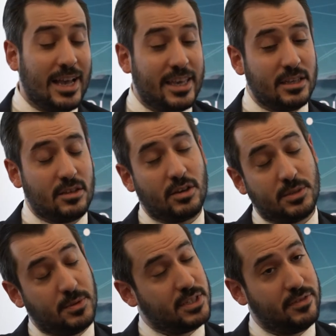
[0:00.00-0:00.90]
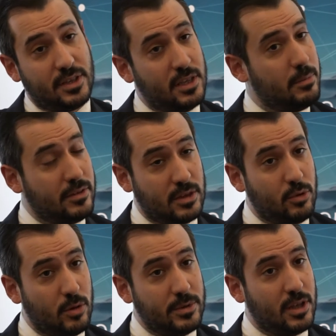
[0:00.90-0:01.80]
I can't talk specifically about the
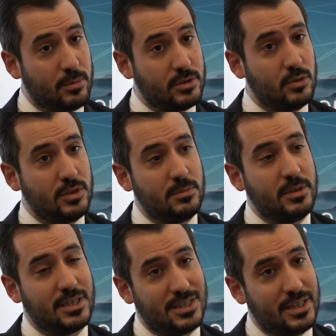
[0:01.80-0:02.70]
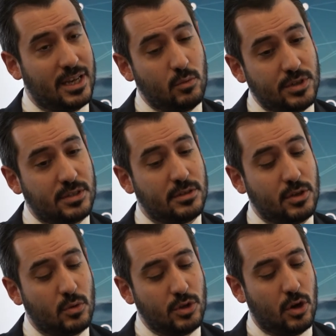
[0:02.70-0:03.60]
employment opportunities because, again, we still
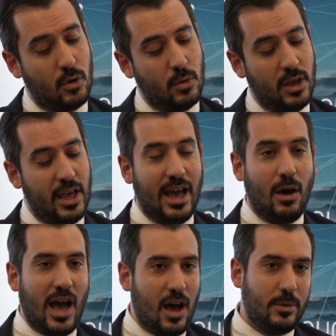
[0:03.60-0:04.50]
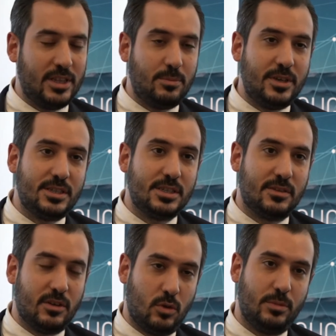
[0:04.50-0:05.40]
don't know how many pieces
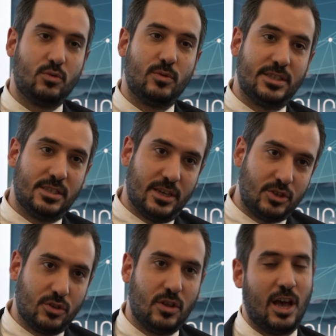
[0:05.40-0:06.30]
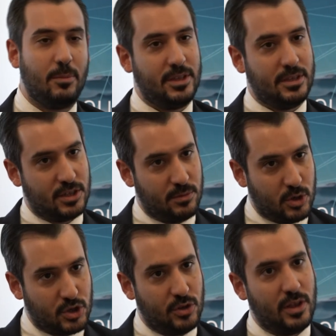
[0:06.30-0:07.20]
of it will be residential, how many is
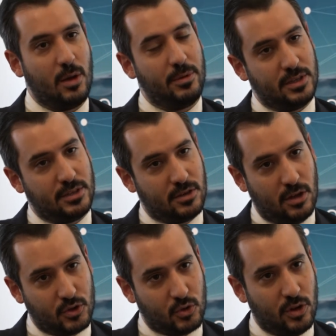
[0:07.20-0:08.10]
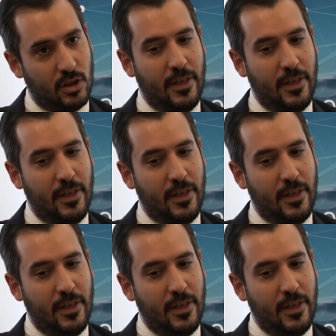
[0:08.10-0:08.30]
commercial, how many is cultural,